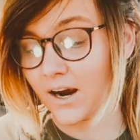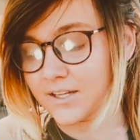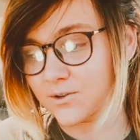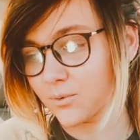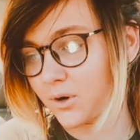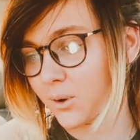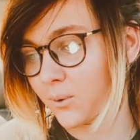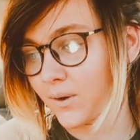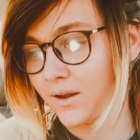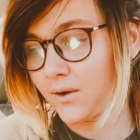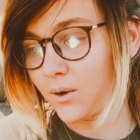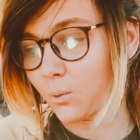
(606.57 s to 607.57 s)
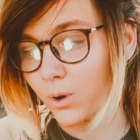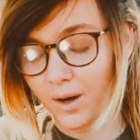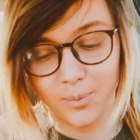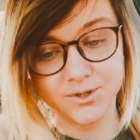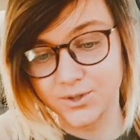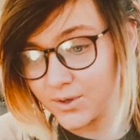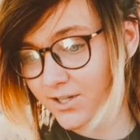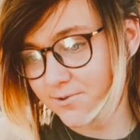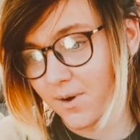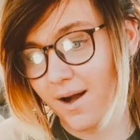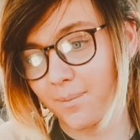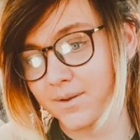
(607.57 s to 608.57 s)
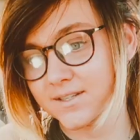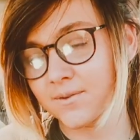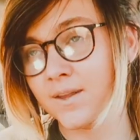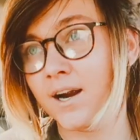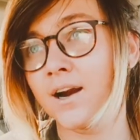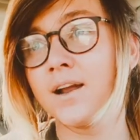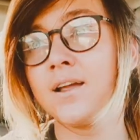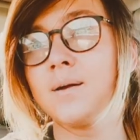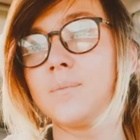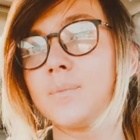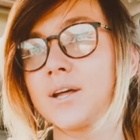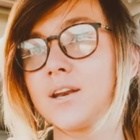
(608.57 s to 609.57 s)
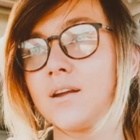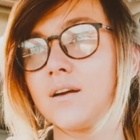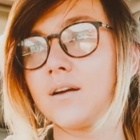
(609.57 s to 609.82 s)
I don't know what opportunities will happen down there, but